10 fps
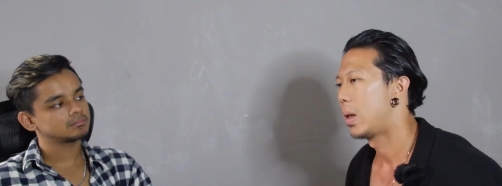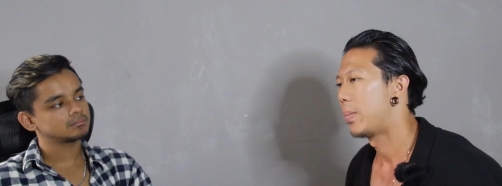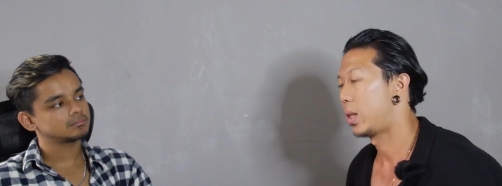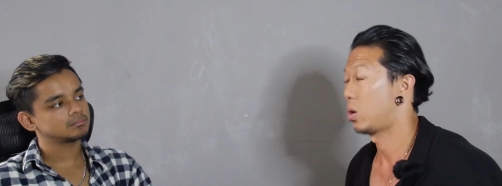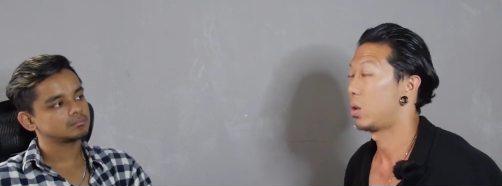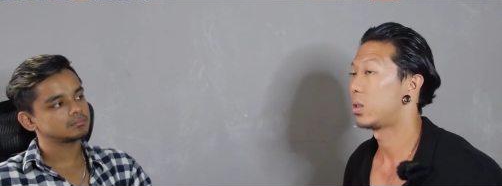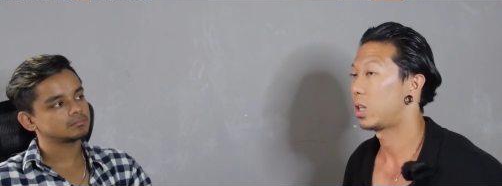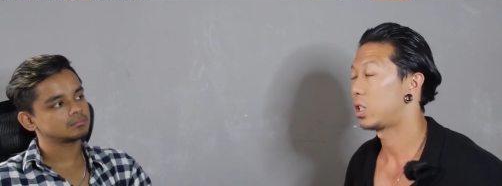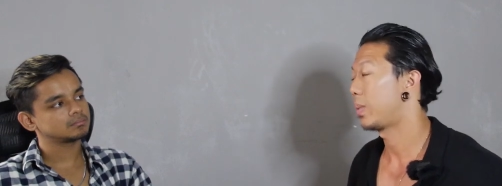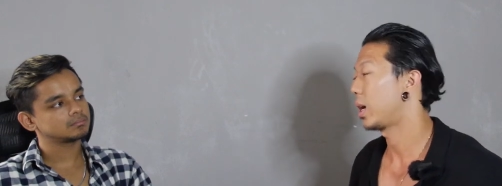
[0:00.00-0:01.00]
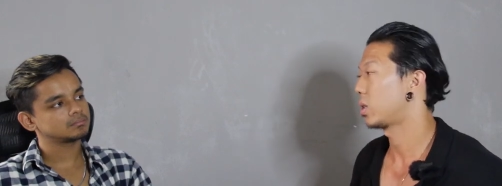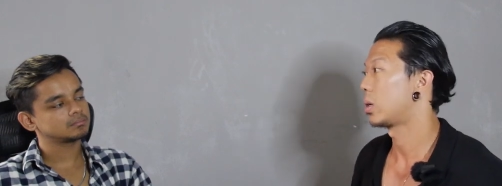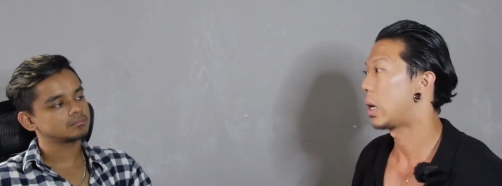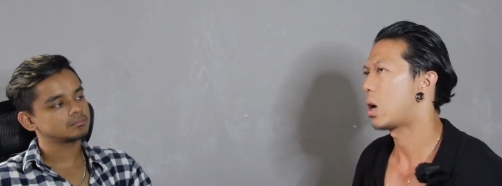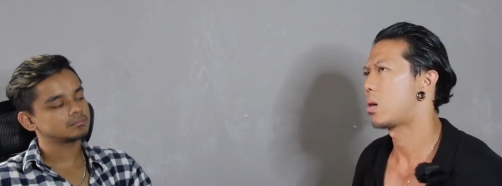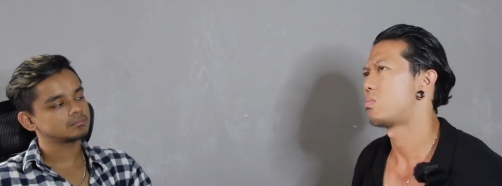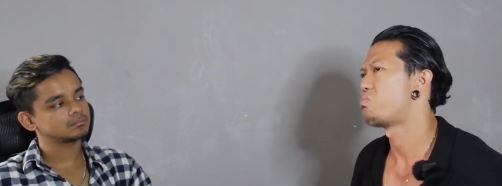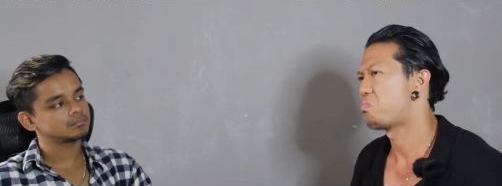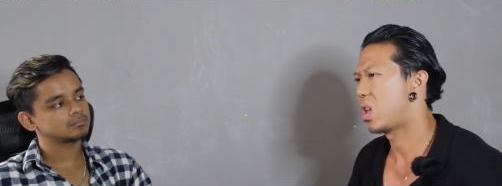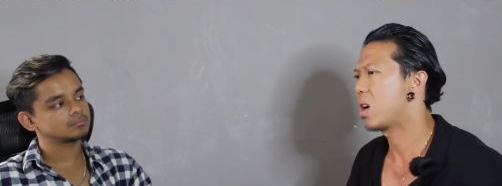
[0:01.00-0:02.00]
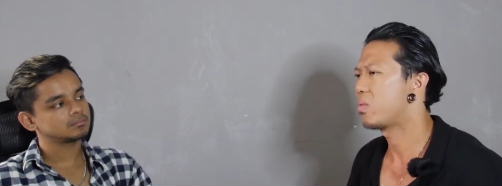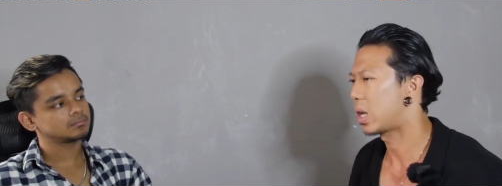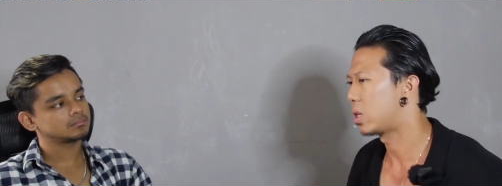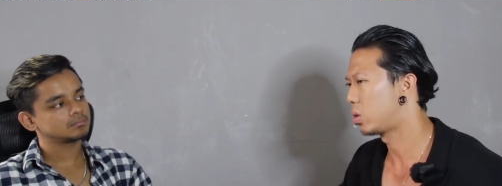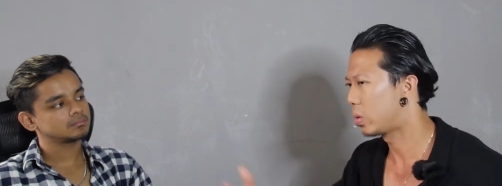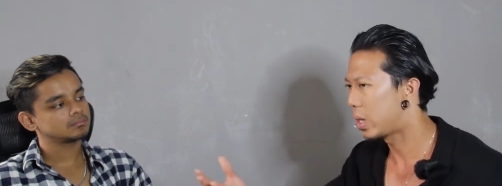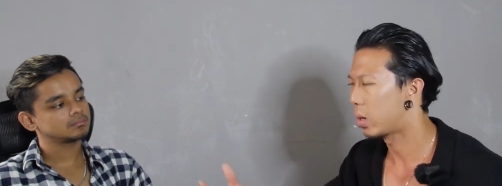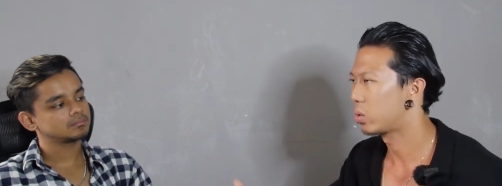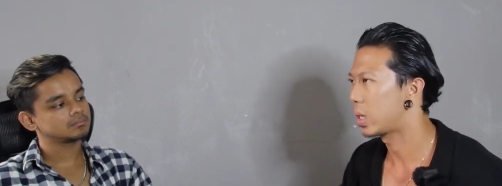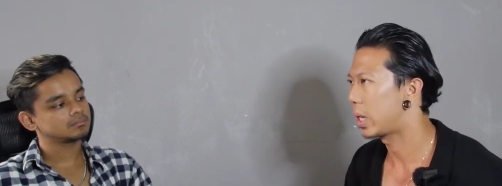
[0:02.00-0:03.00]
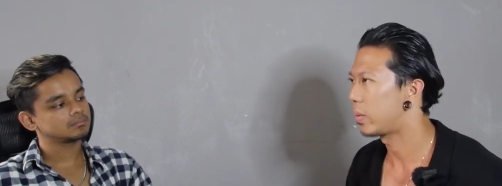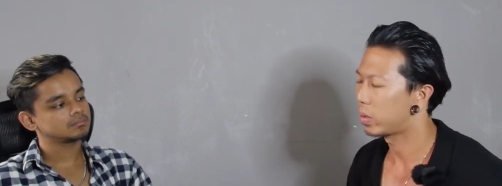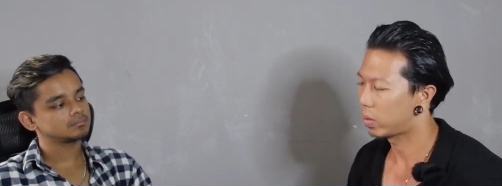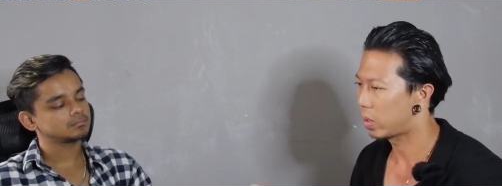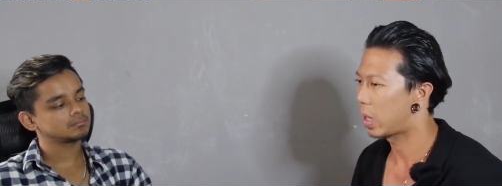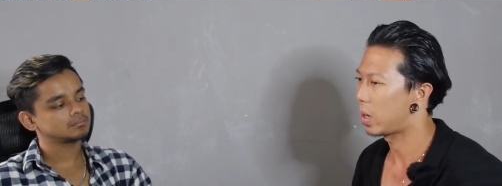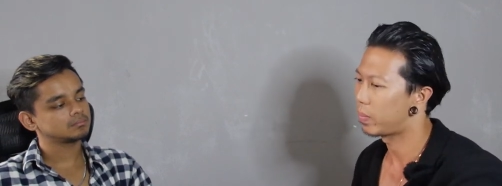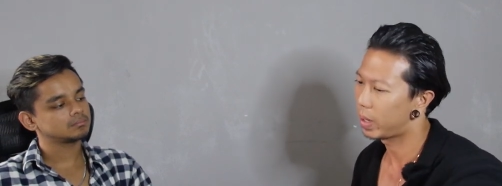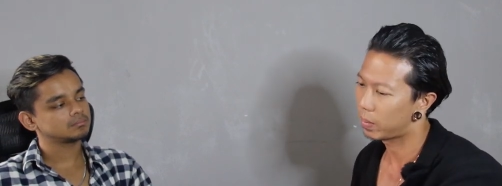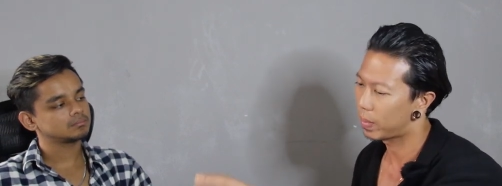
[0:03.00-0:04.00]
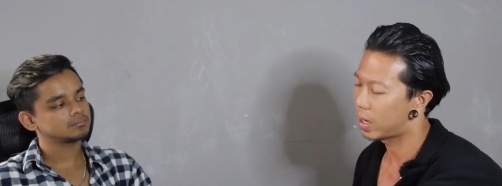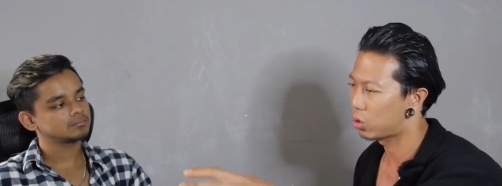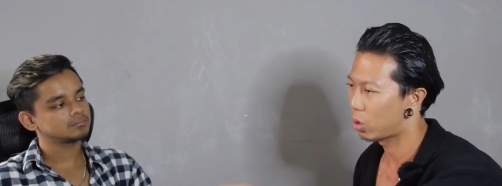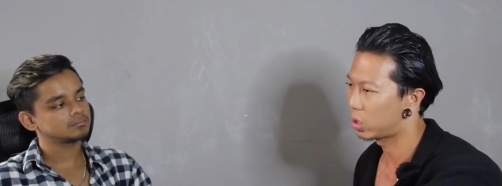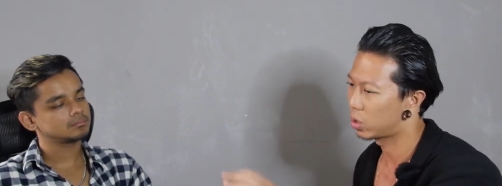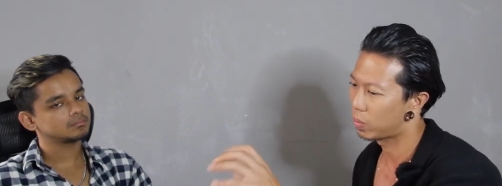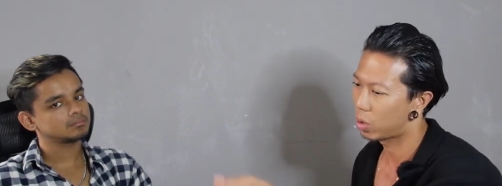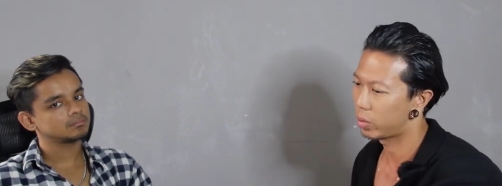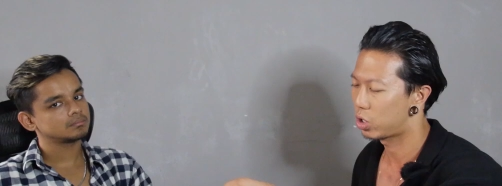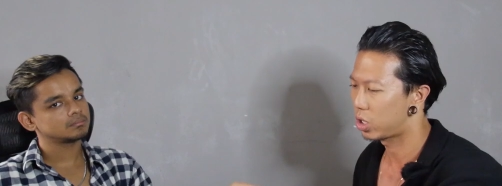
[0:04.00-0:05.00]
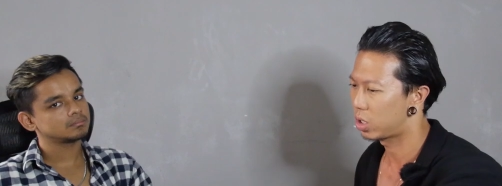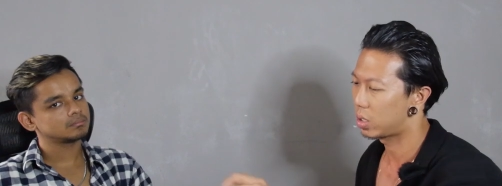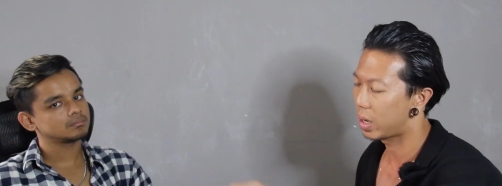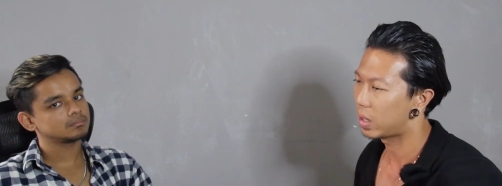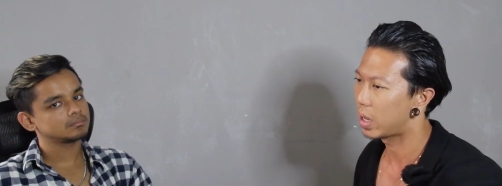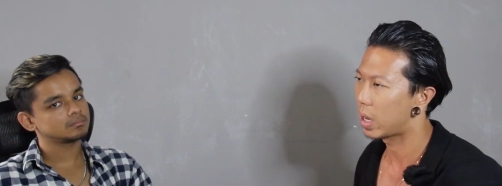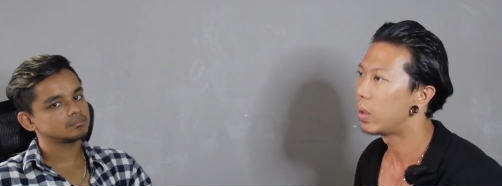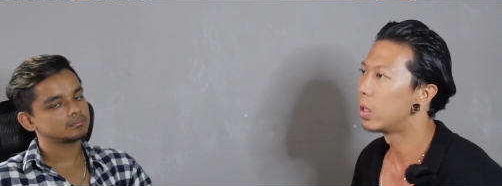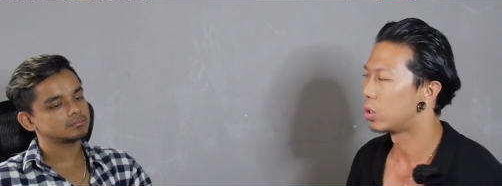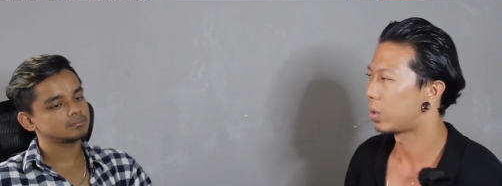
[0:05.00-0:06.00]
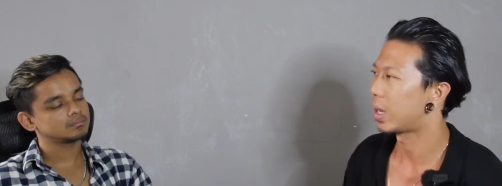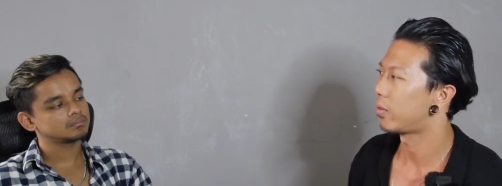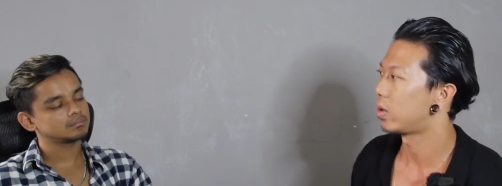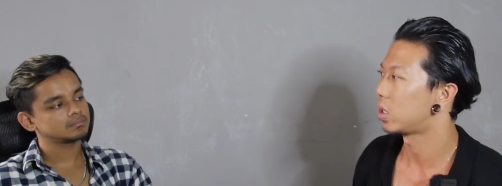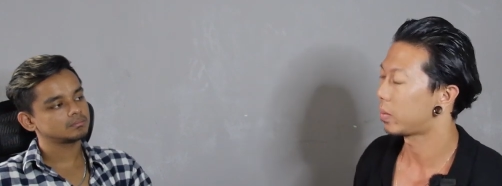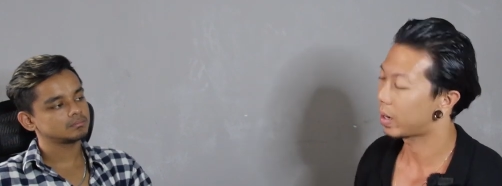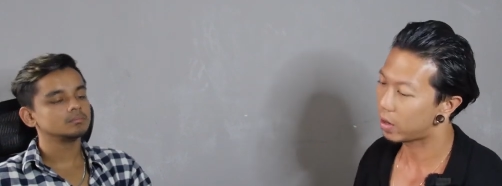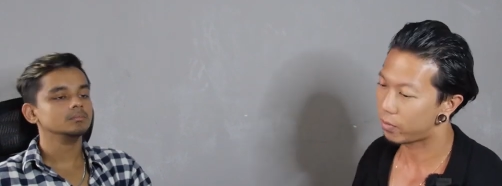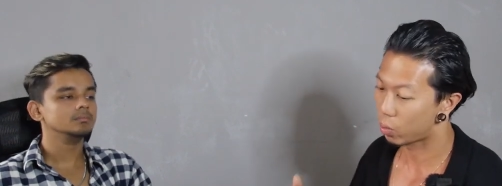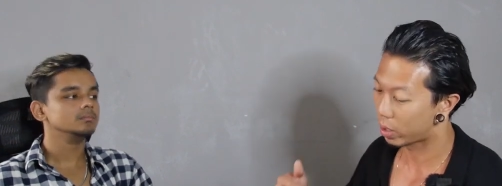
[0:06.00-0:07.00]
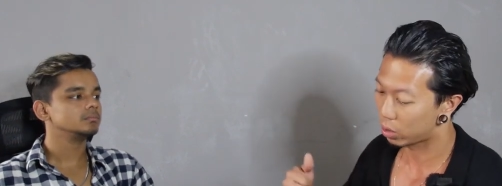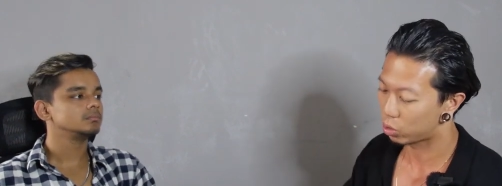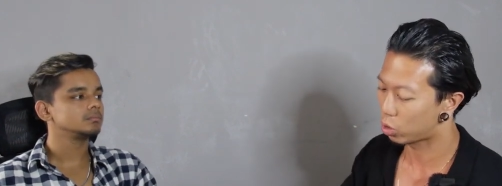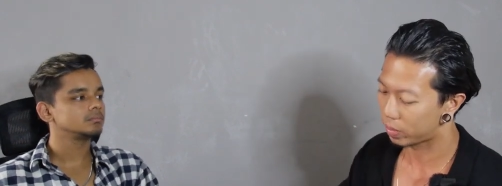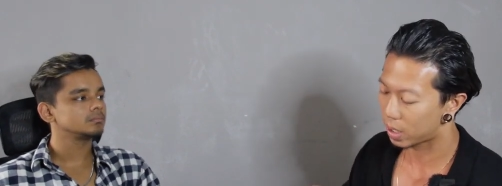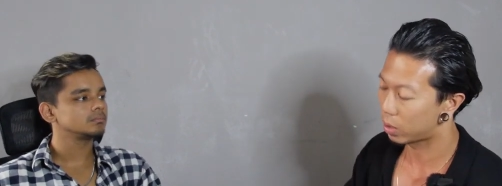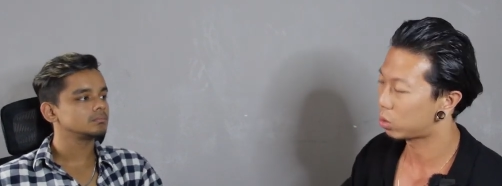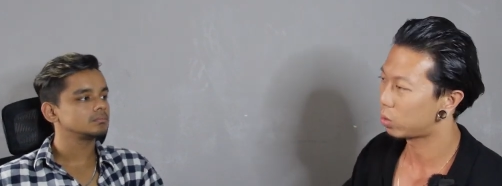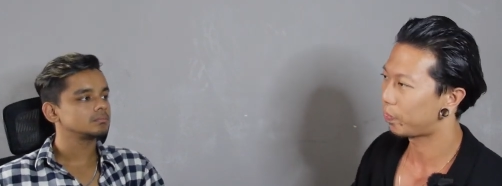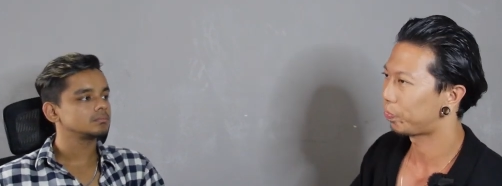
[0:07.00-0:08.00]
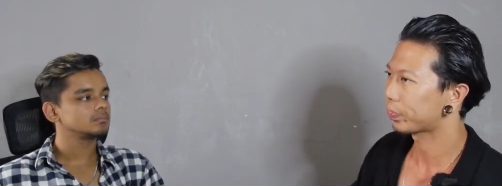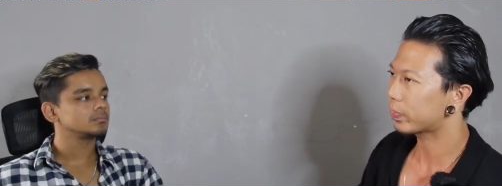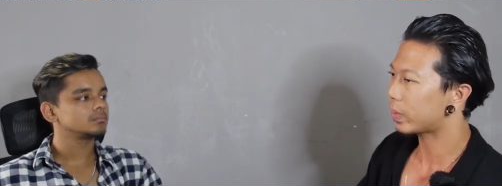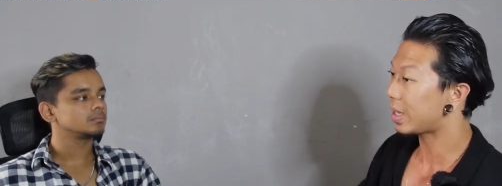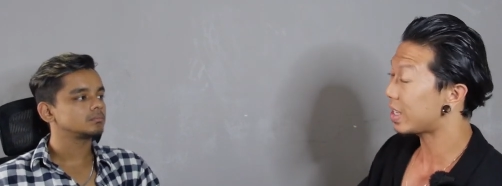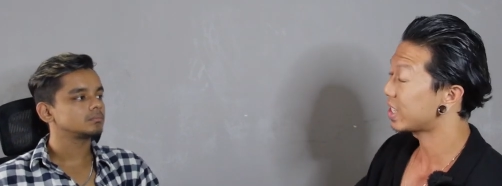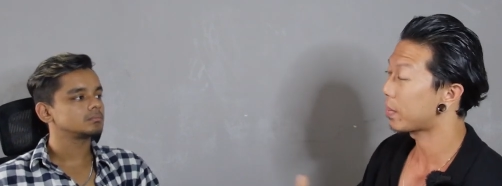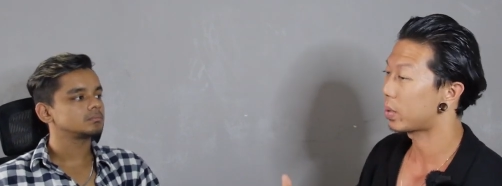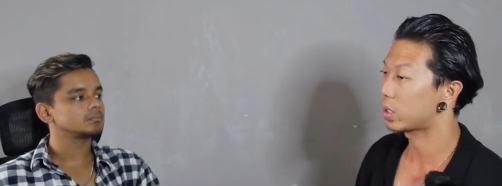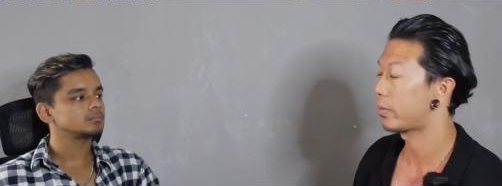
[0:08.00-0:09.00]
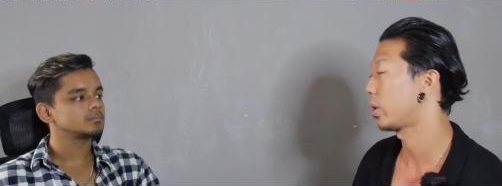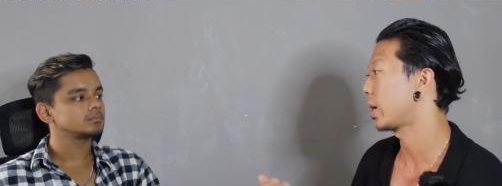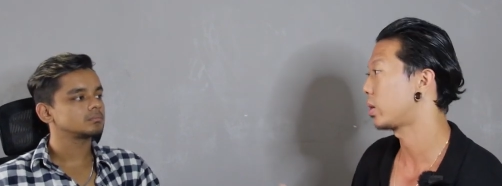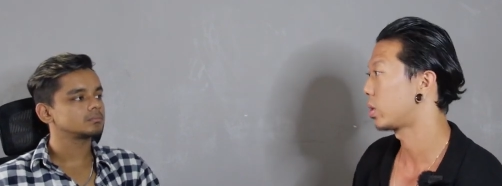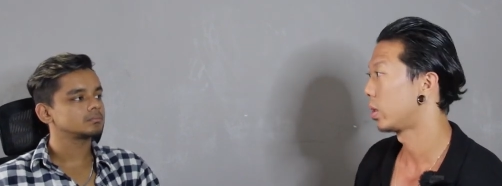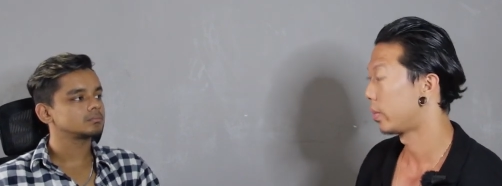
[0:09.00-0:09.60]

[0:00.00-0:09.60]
Speaker 1: but not six packs, yeah, you can still eat outside and make better choice, more changes here and there to get the physique. But if you want to drop down to 10% for guys,